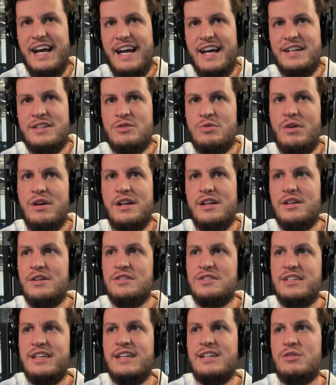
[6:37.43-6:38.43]
It's one of
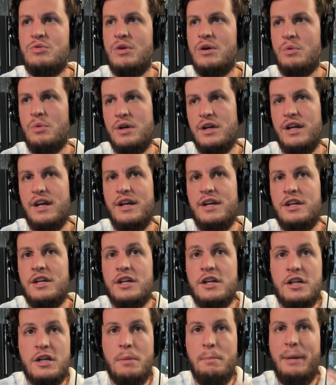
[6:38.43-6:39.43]
those things where when
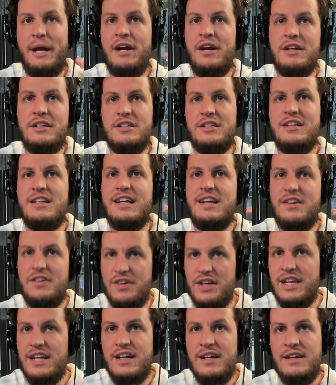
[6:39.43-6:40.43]
you're comparing to the
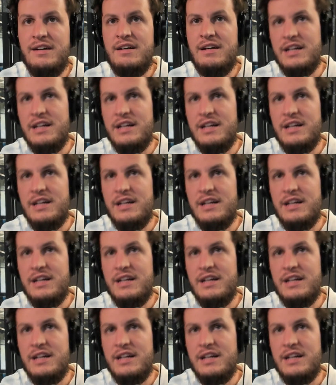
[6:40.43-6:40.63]
elite,